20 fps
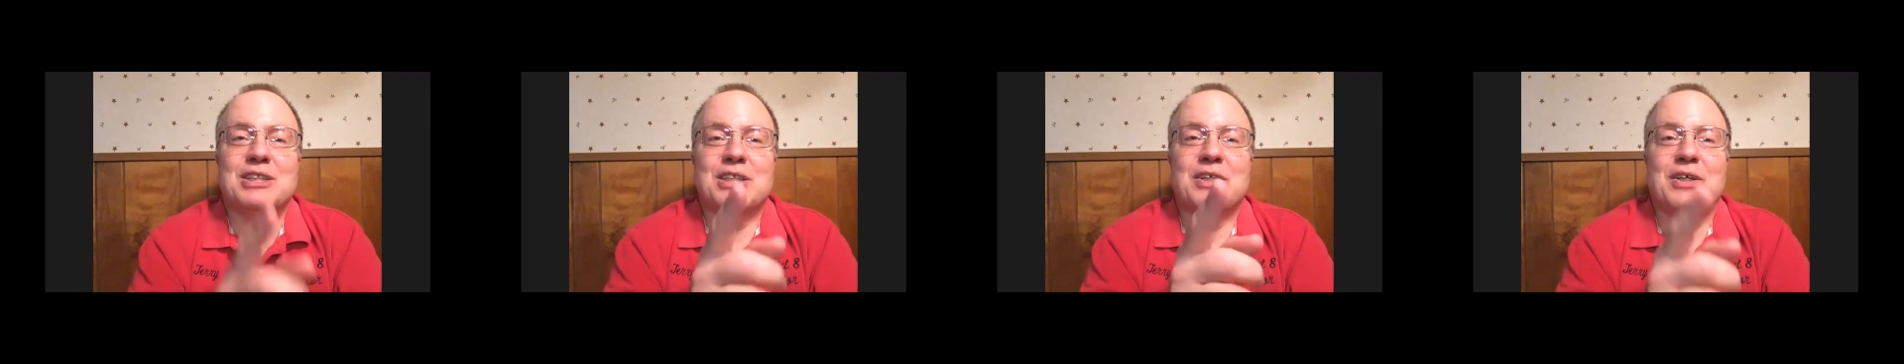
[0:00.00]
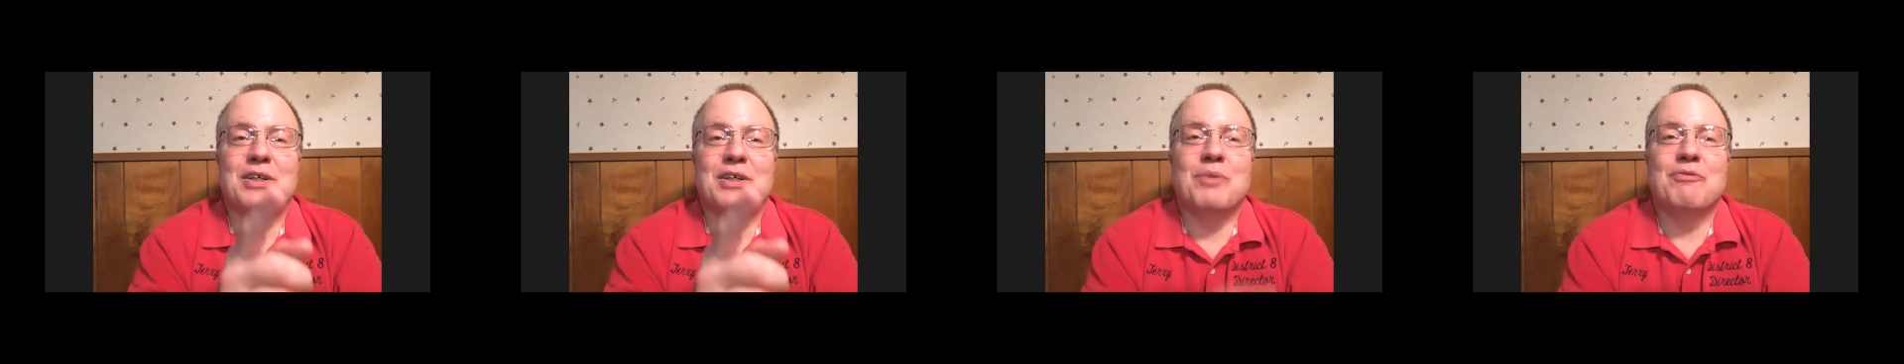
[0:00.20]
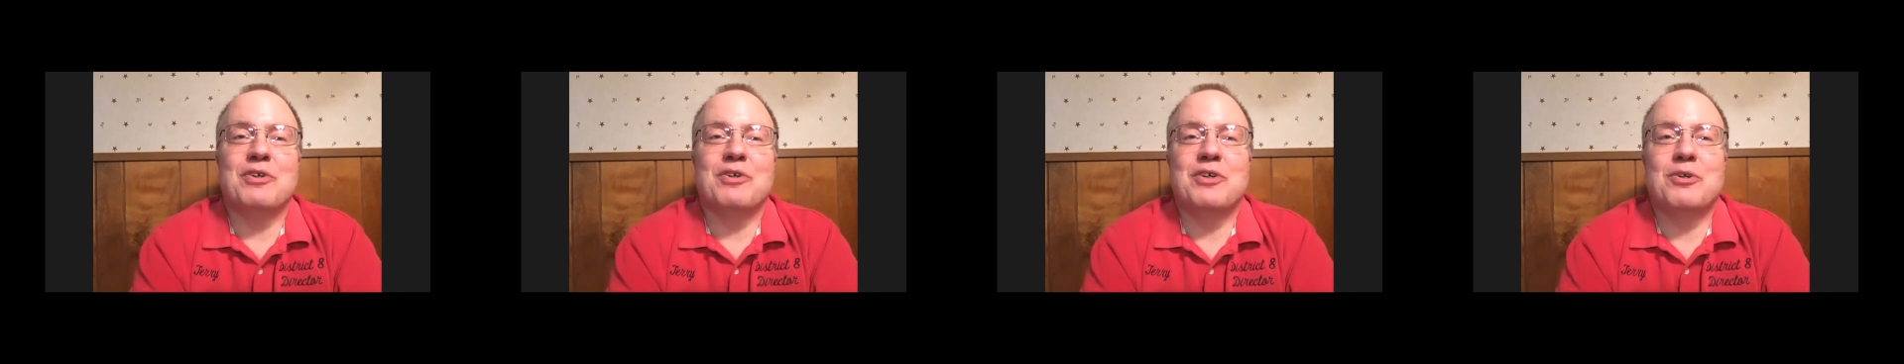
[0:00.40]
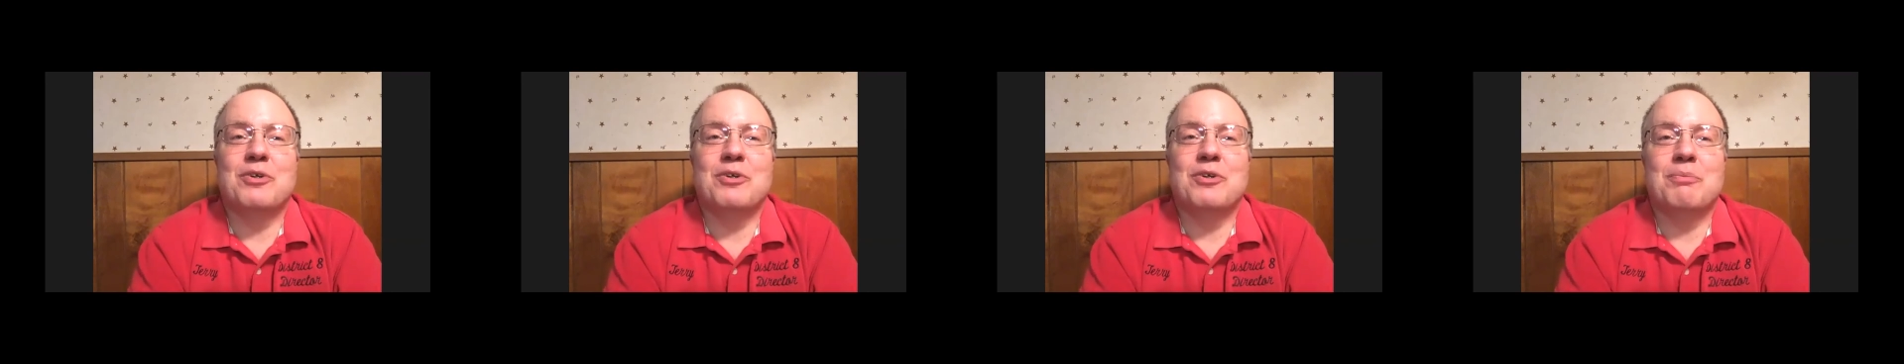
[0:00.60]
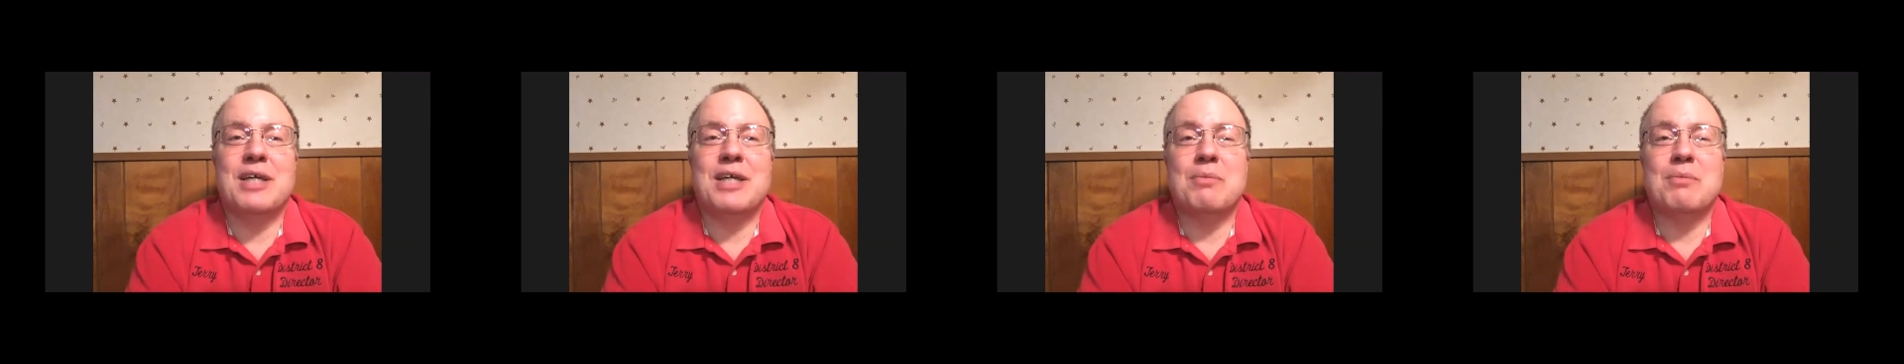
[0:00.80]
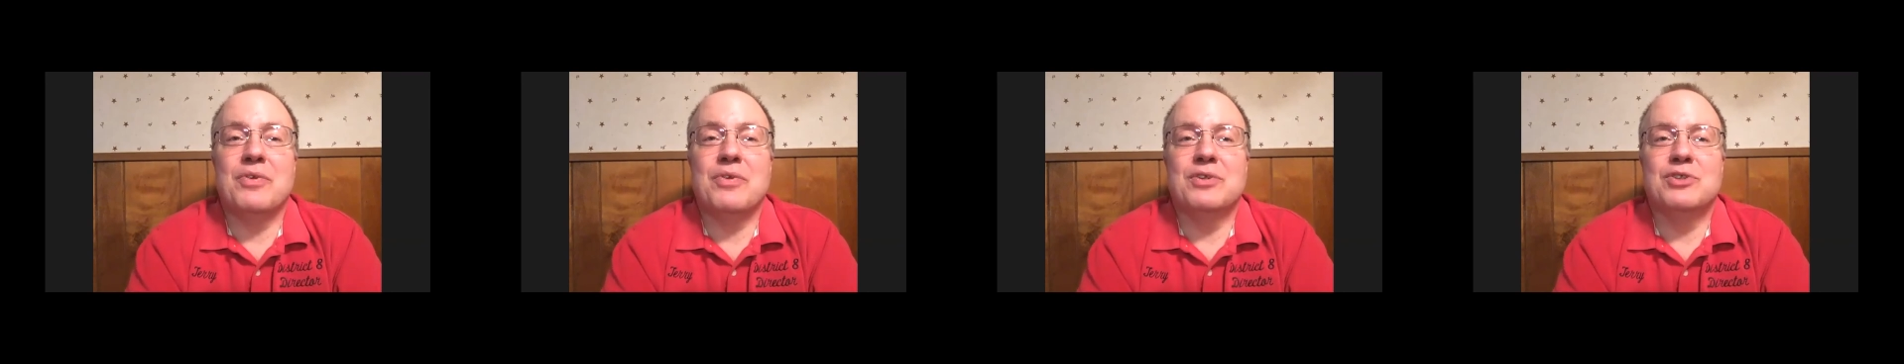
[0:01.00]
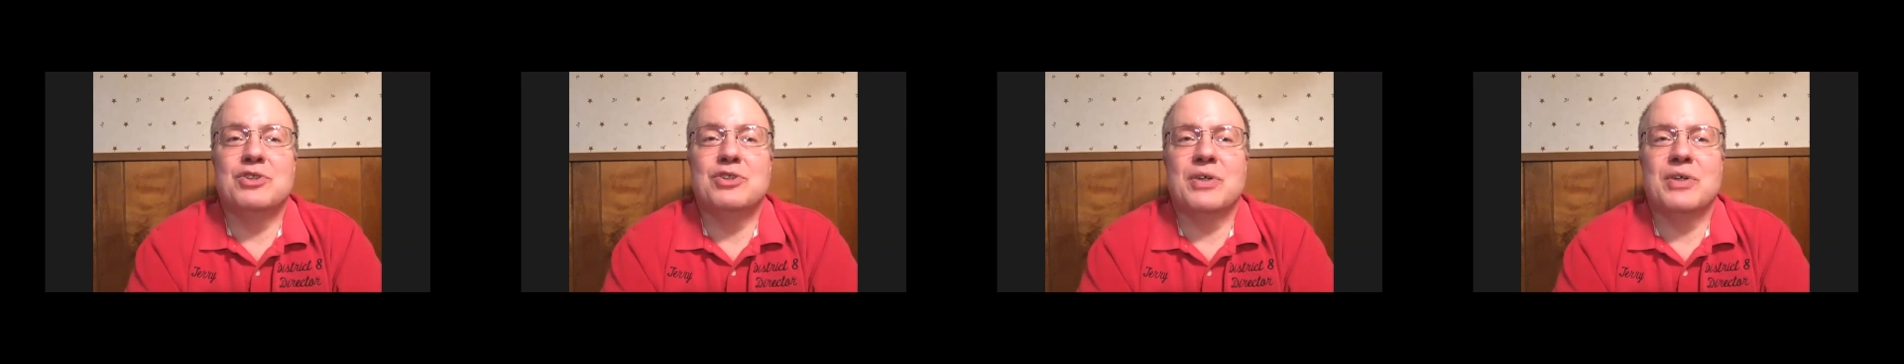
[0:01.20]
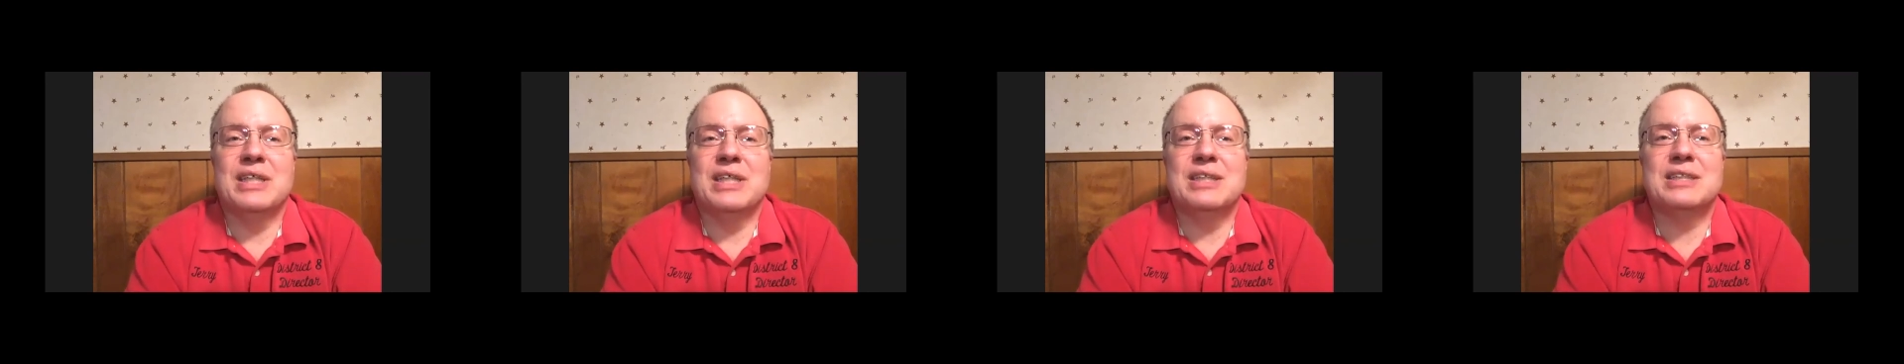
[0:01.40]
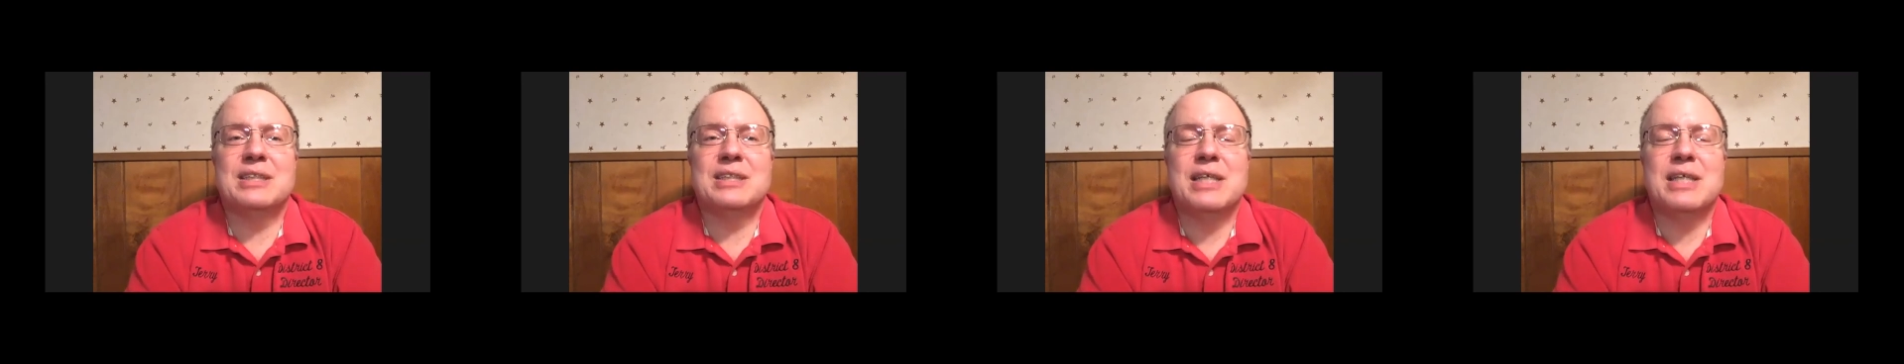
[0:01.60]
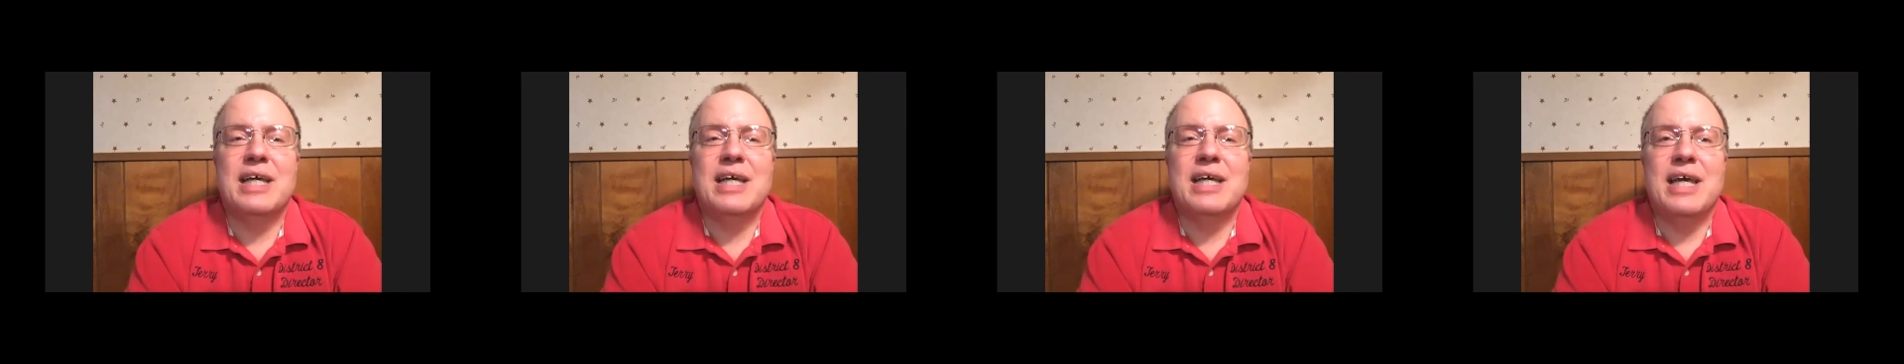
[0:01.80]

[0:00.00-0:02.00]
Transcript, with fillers: So hopefully you'll be able to join us.